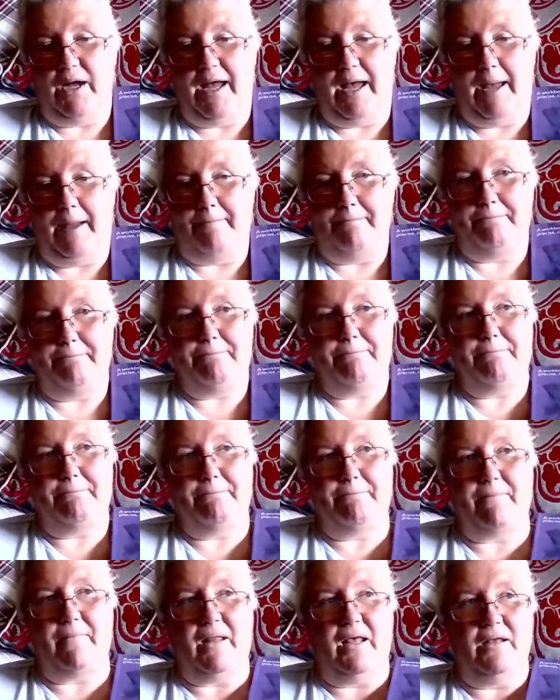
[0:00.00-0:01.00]

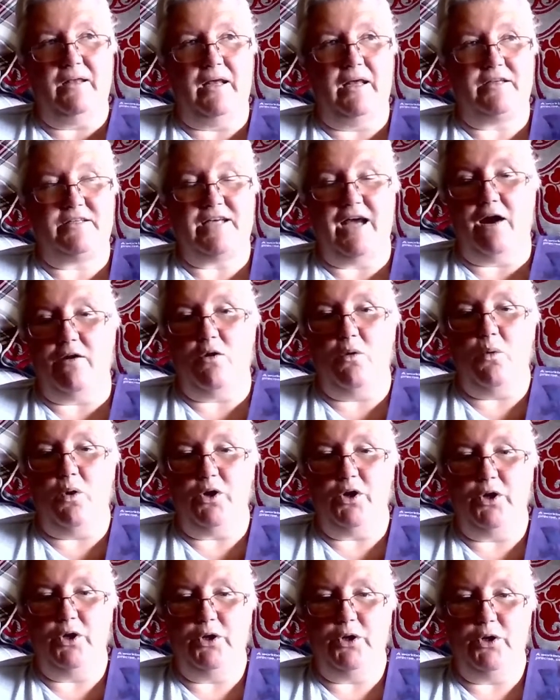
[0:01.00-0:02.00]
Tarot
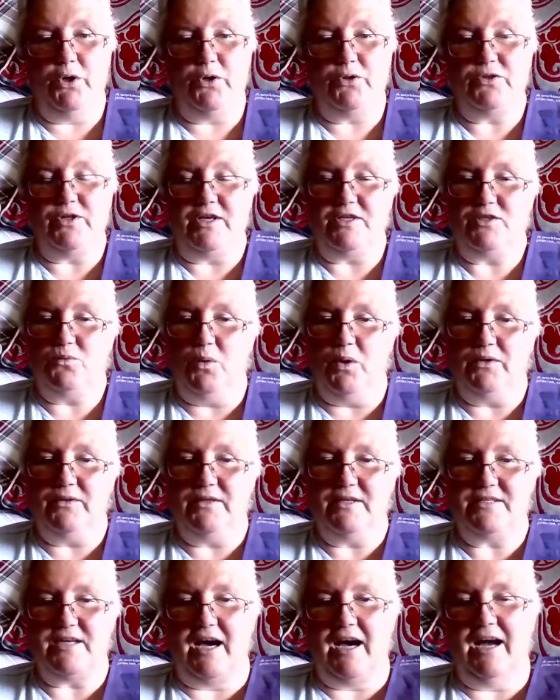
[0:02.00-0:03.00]
on Earth, is one
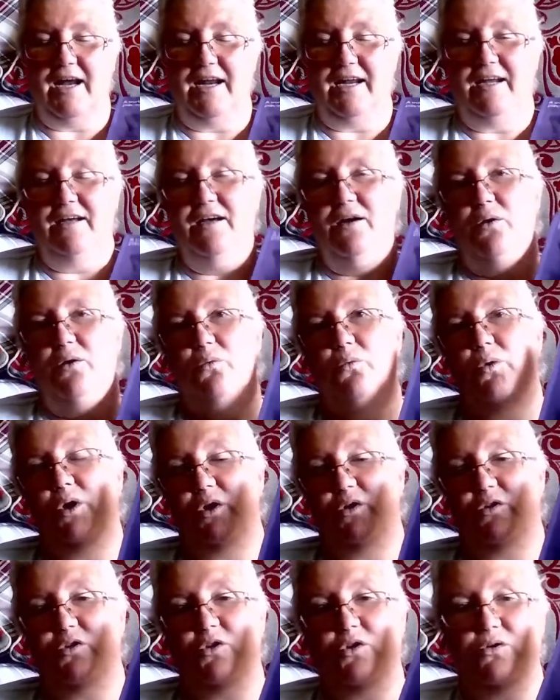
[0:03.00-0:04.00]
that I
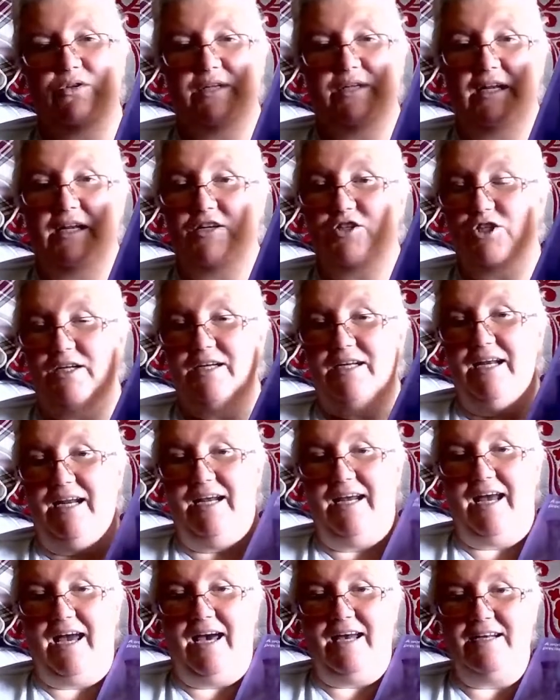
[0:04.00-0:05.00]
worked through
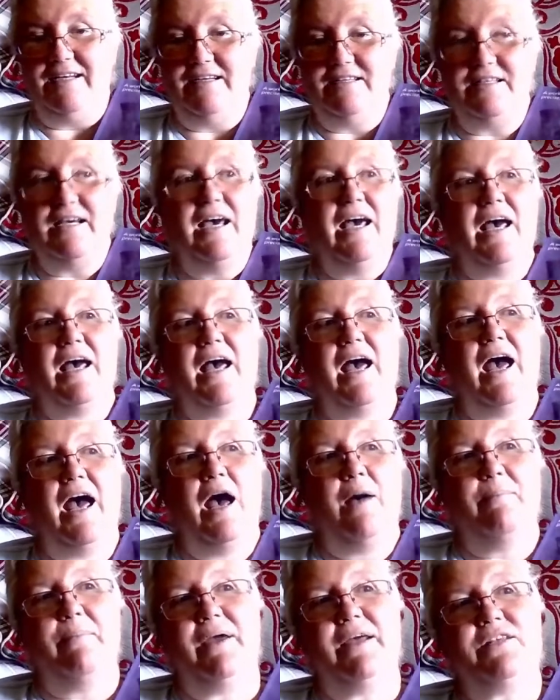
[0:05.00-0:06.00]
diligently, and
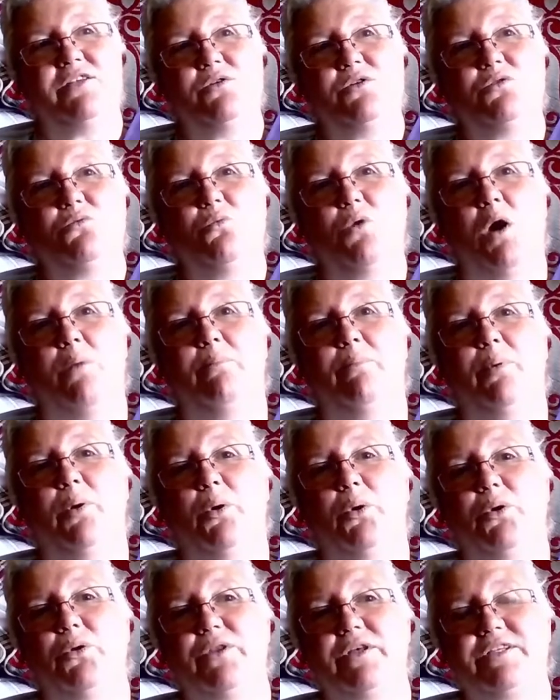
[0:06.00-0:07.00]
it was a
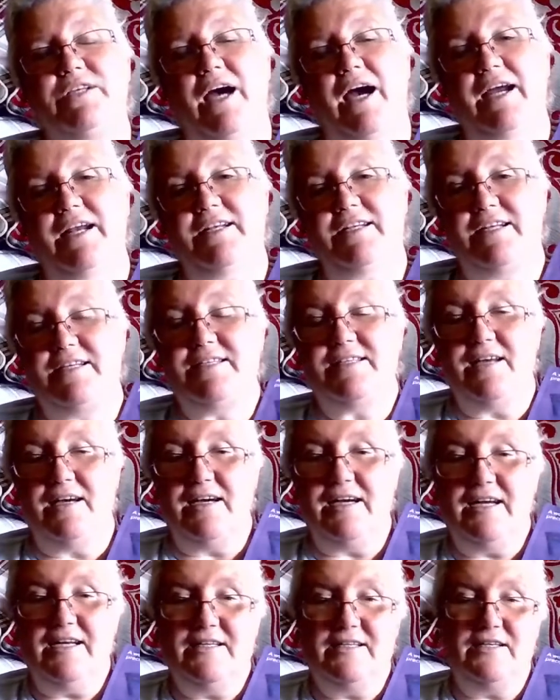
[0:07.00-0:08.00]
book that I
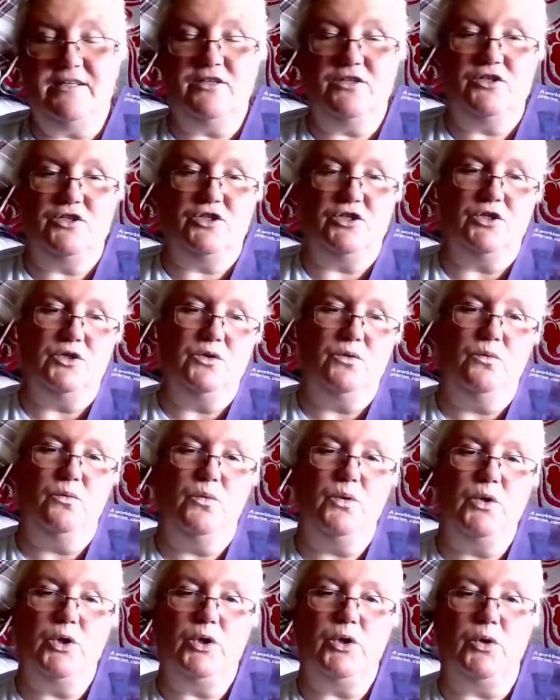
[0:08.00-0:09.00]
decided to
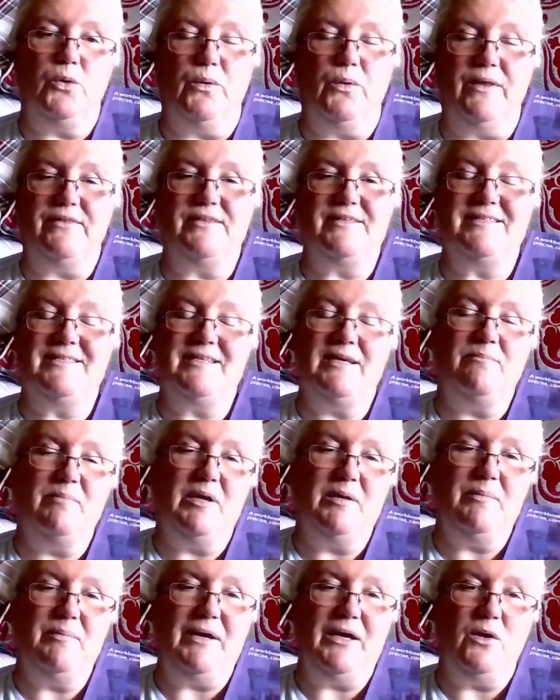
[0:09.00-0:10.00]
work with
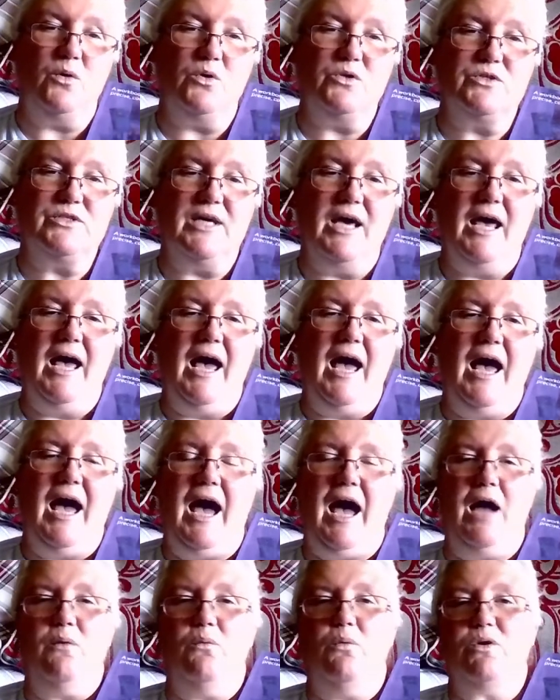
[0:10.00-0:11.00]
simply because
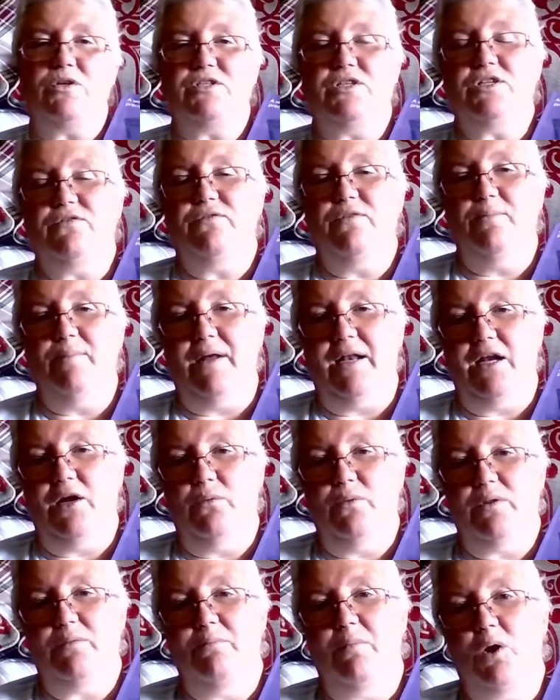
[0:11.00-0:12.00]
I wasn't familiar
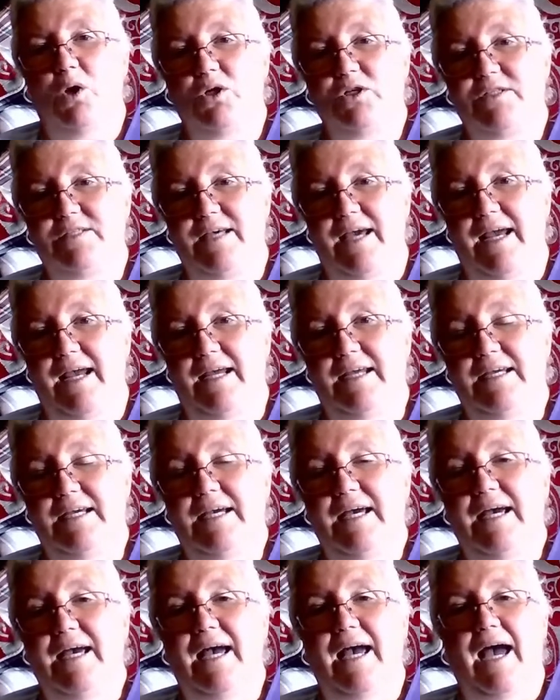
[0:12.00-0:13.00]
with Marseille,
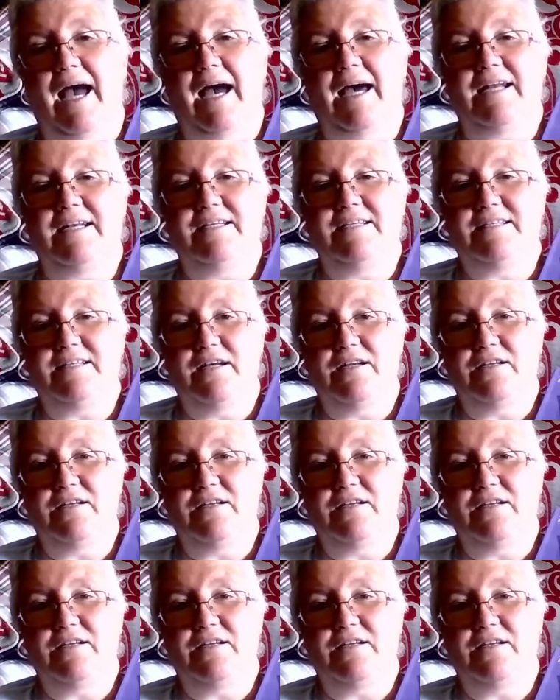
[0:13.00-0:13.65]
and